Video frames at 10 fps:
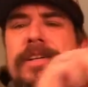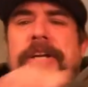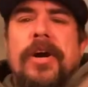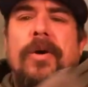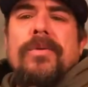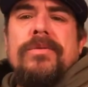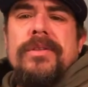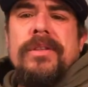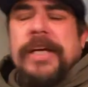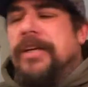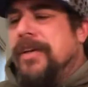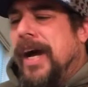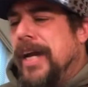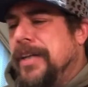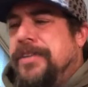you know, leader
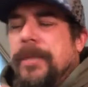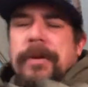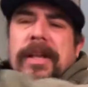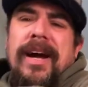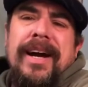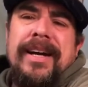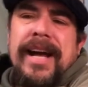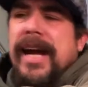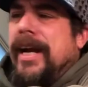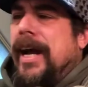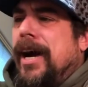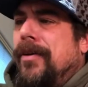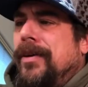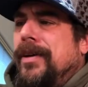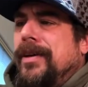line at tippet line hanging
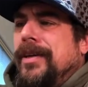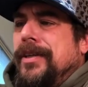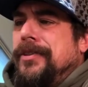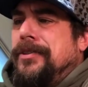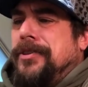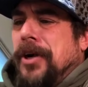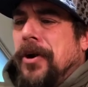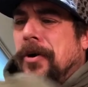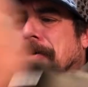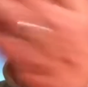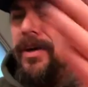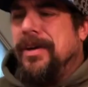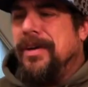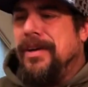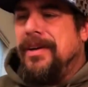out. So
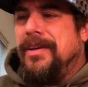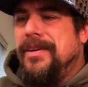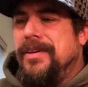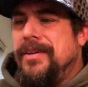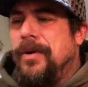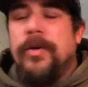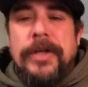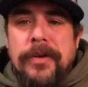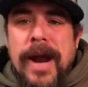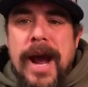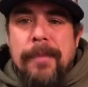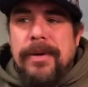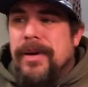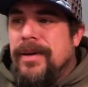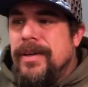holy crap,
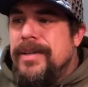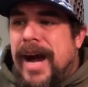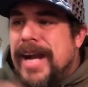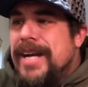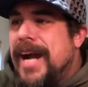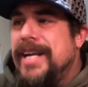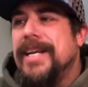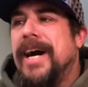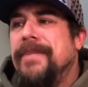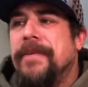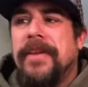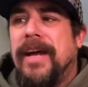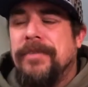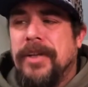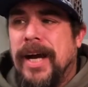9.99 for the
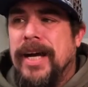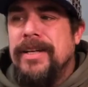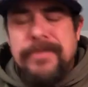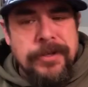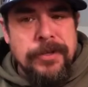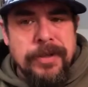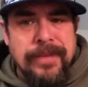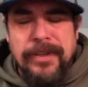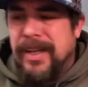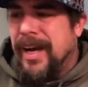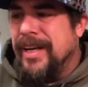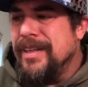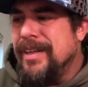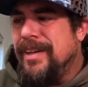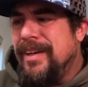level line, their new level
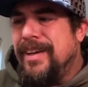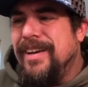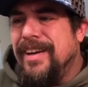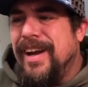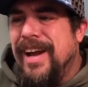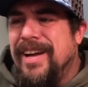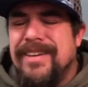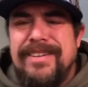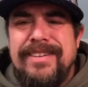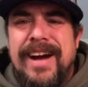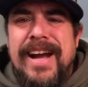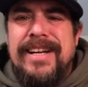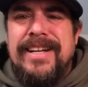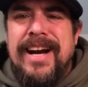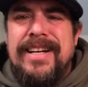line, and
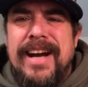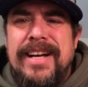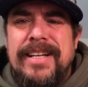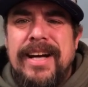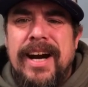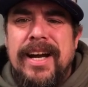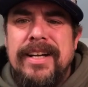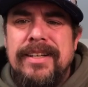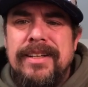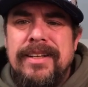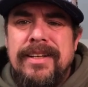99.99